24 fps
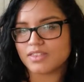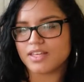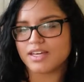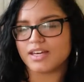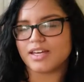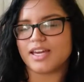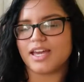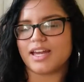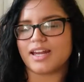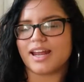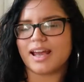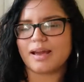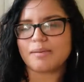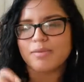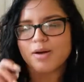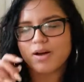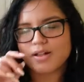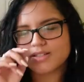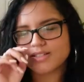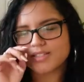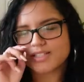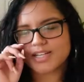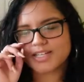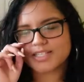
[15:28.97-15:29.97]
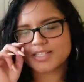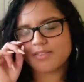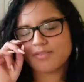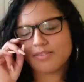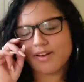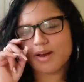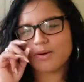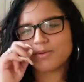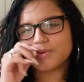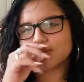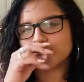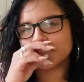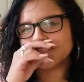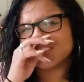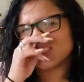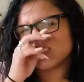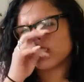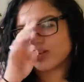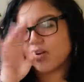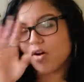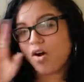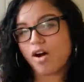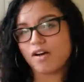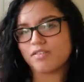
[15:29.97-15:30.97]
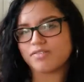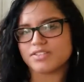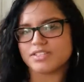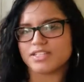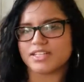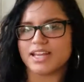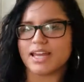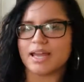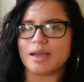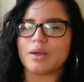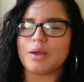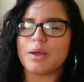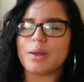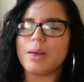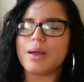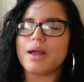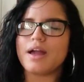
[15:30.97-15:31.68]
Again, I apologize if I was a little off today.